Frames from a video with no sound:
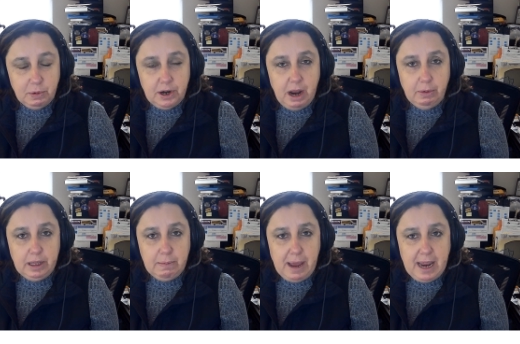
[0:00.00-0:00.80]
We're not
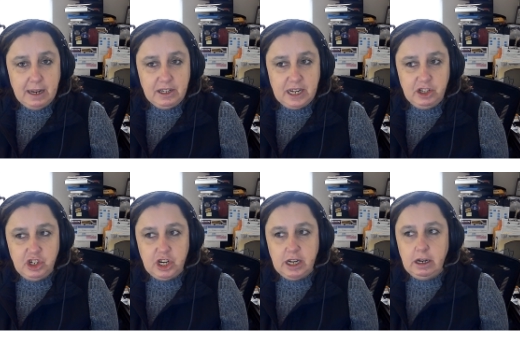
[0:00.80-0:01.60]
really paying
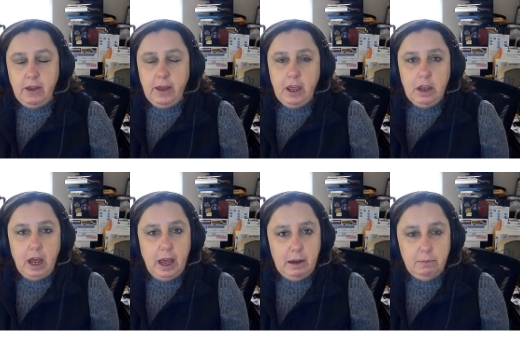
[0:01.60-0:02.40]
attention,
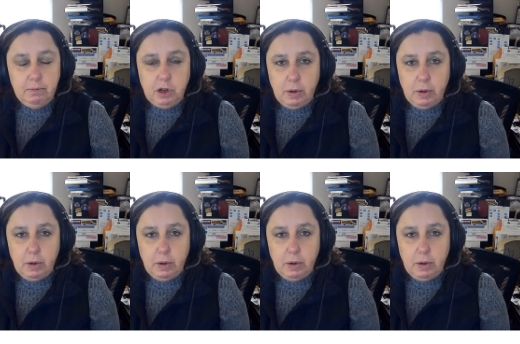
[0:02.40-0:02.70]
um,